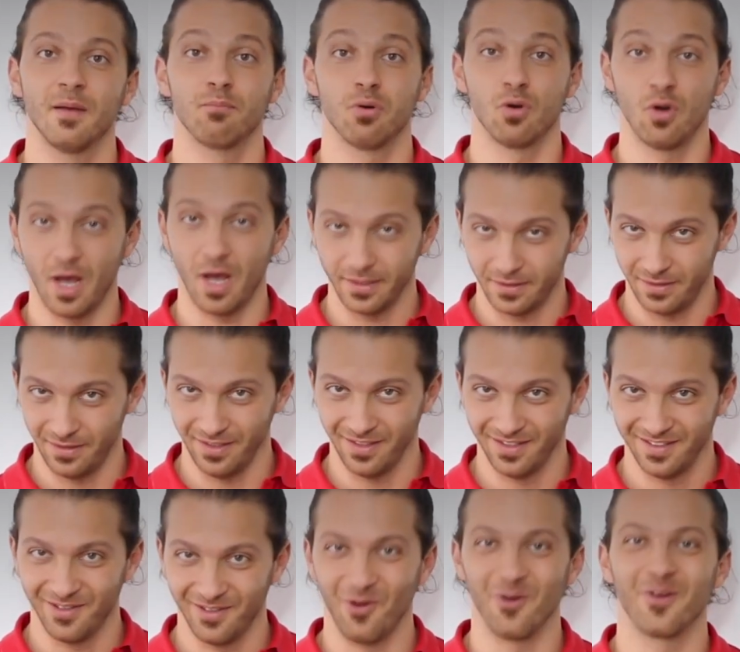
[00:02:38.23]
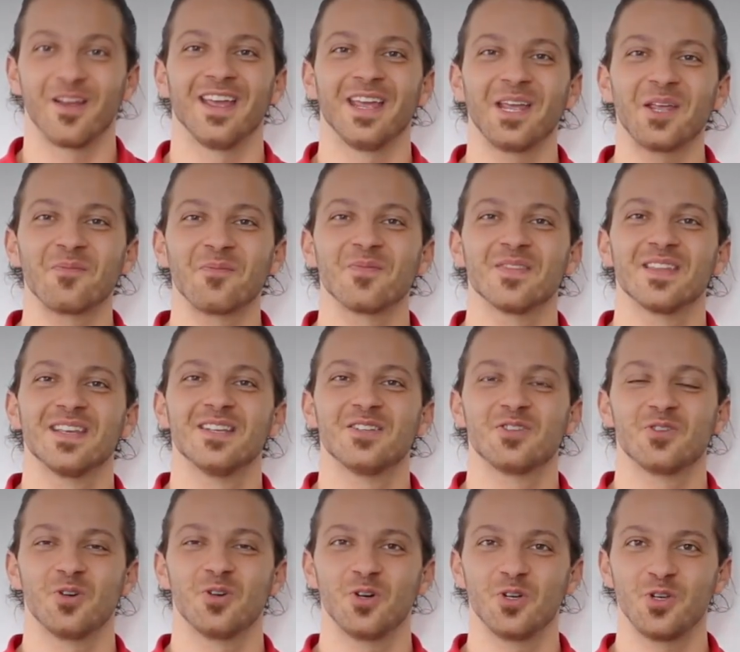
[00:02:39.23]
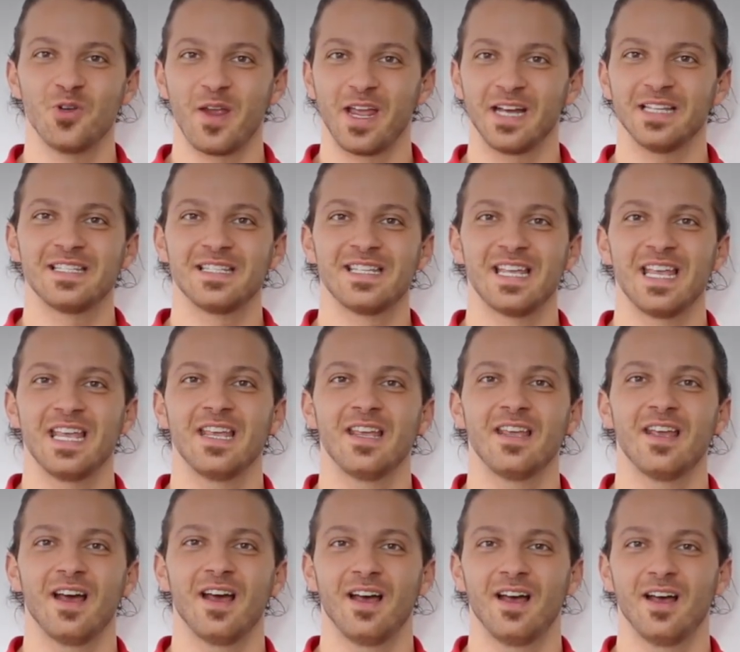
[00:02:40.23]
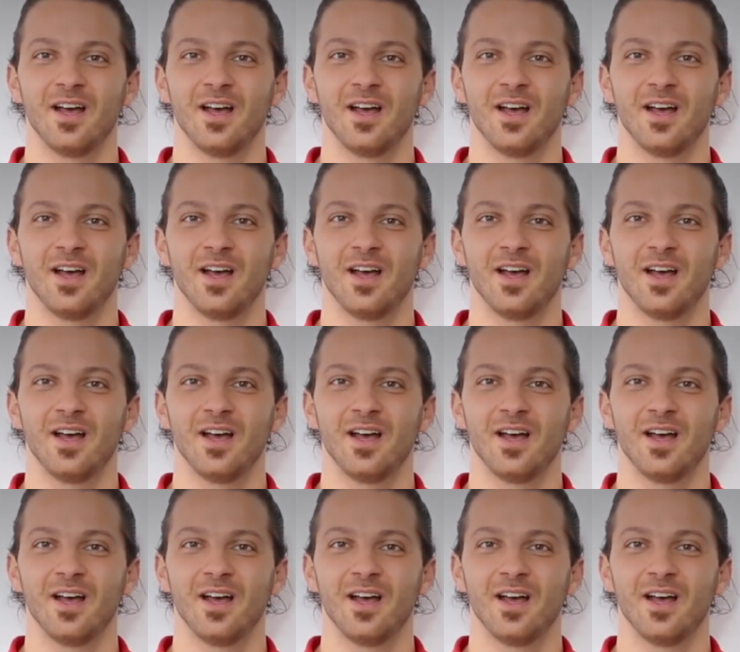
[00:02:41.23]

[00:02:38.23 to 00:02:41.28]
politely, okay? So you can say